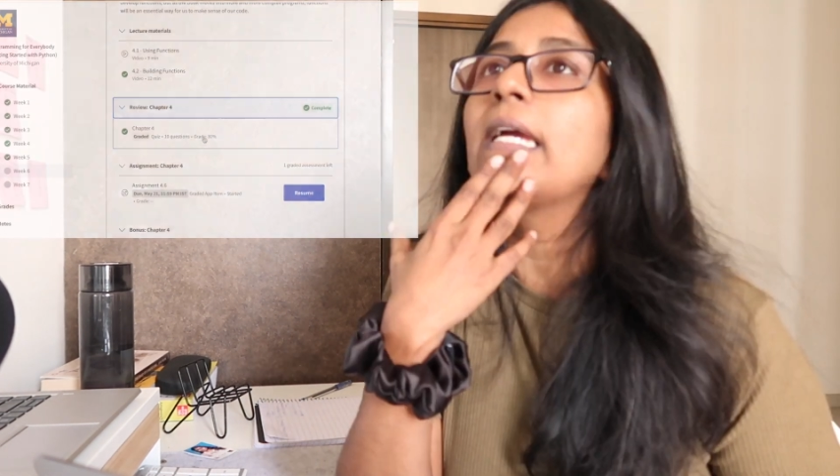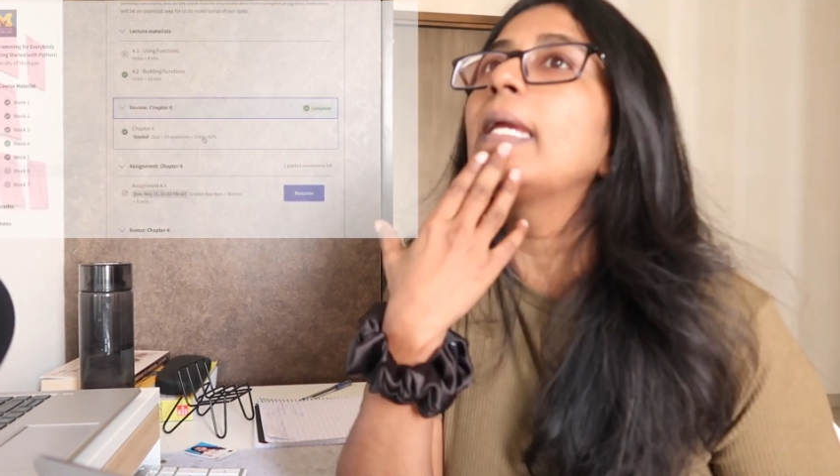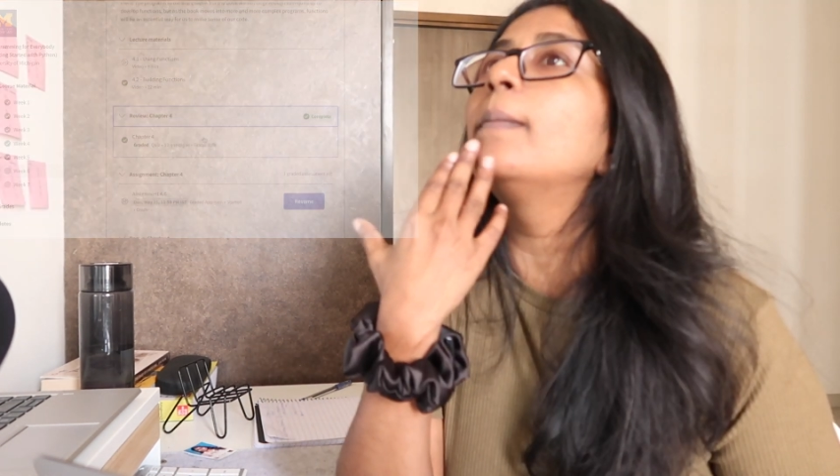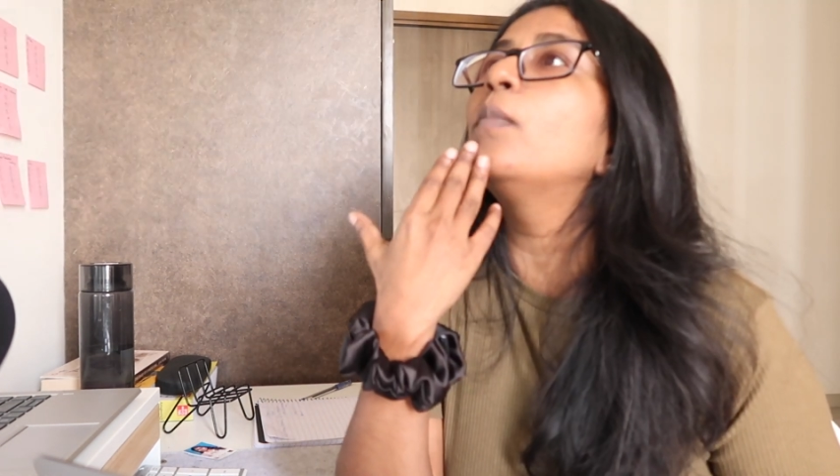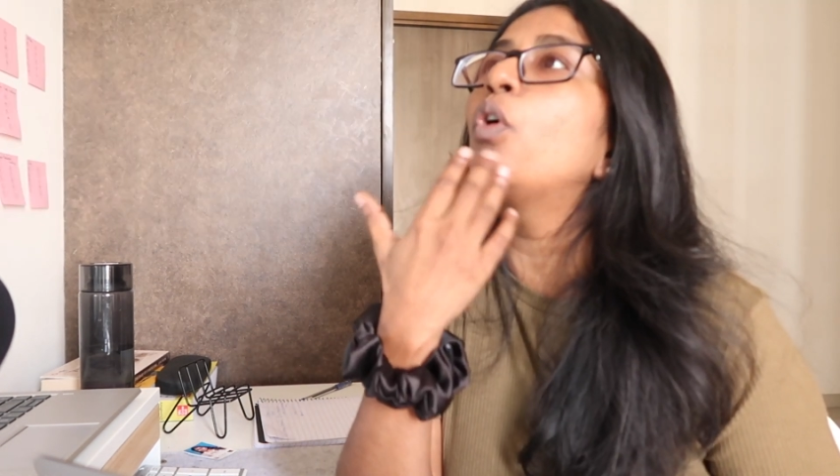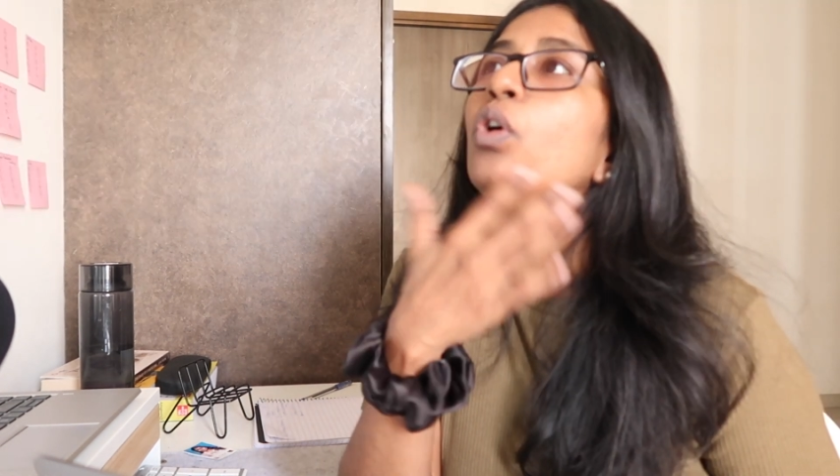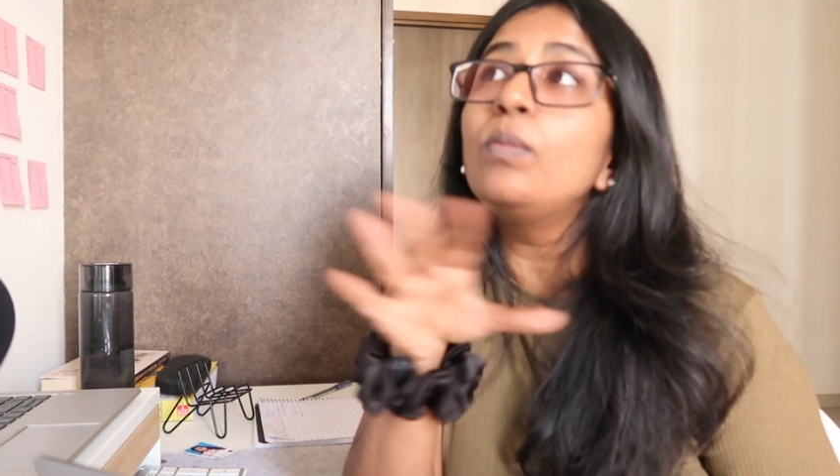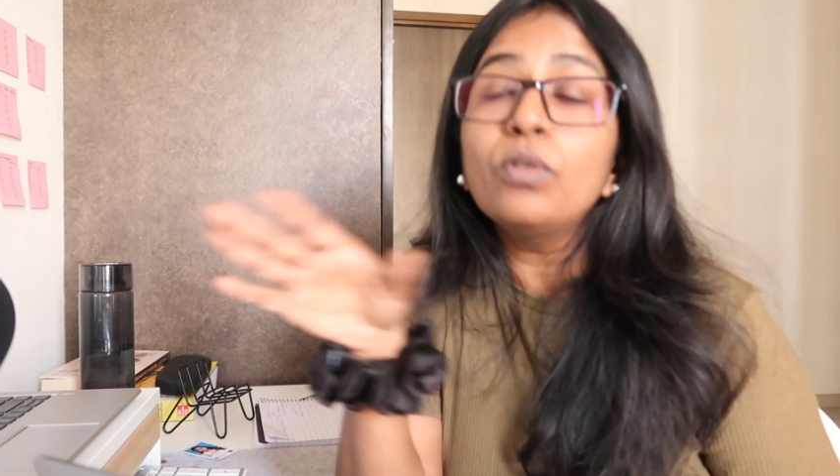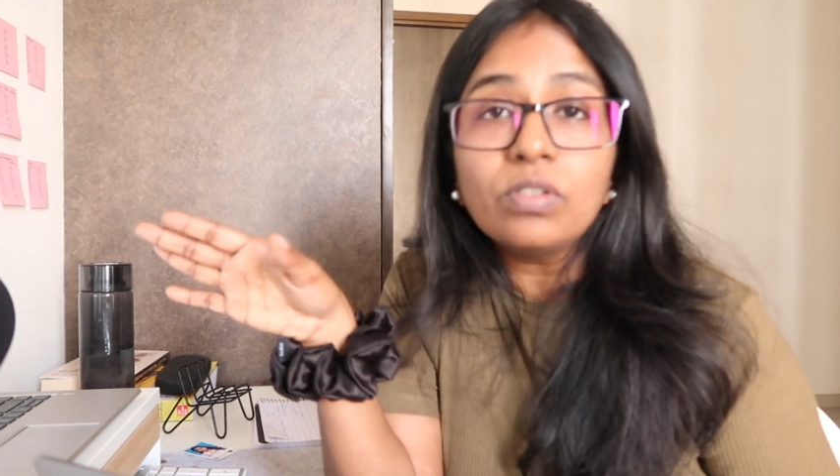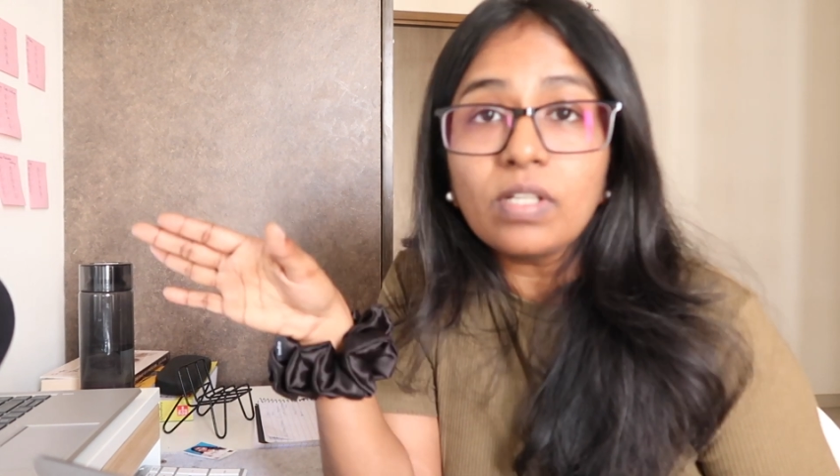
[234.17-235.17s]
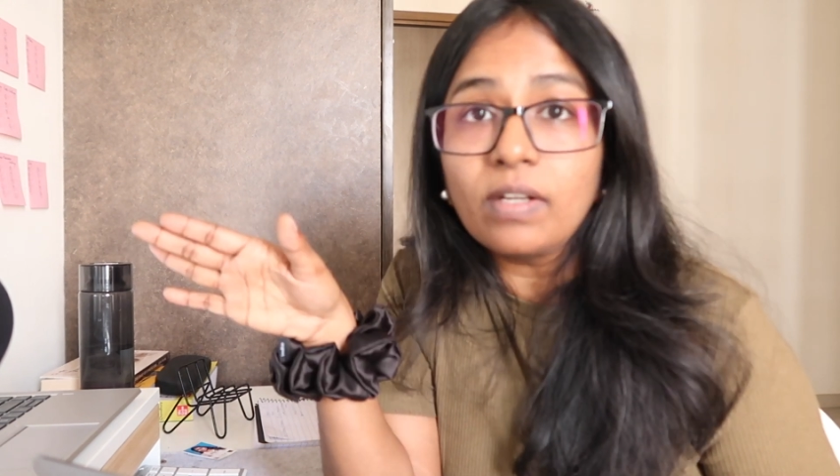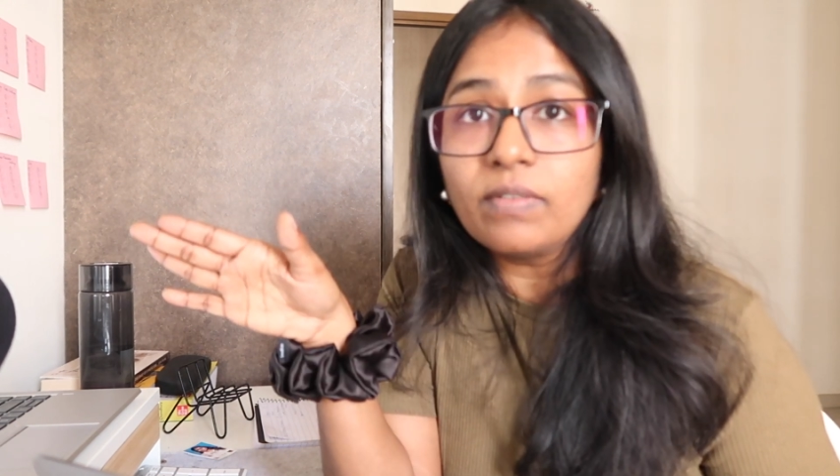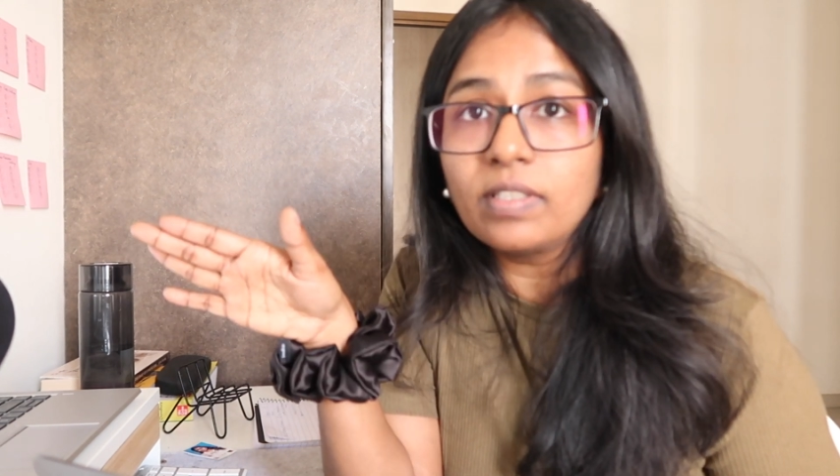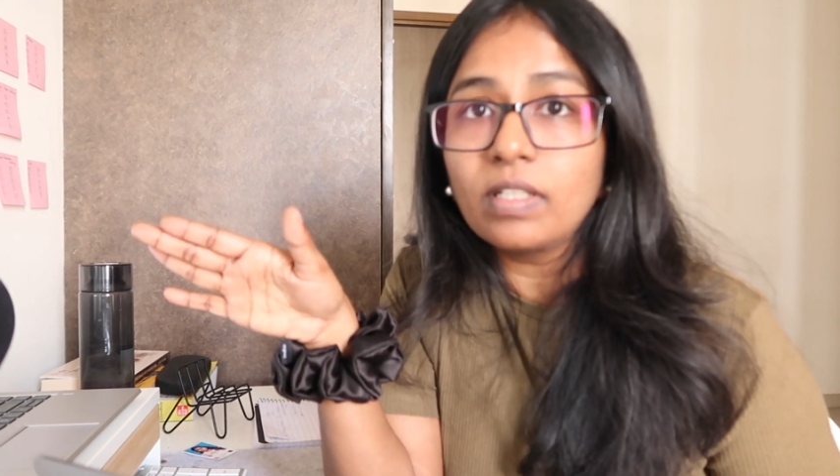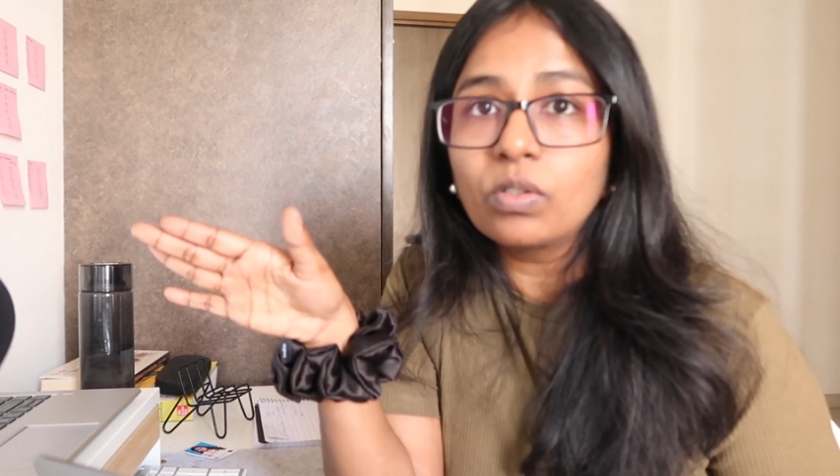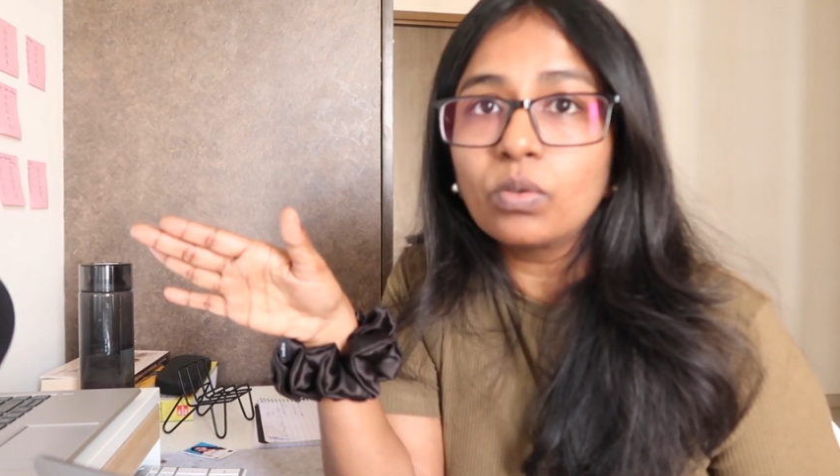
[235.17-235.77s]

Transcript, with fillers: I am almost done with that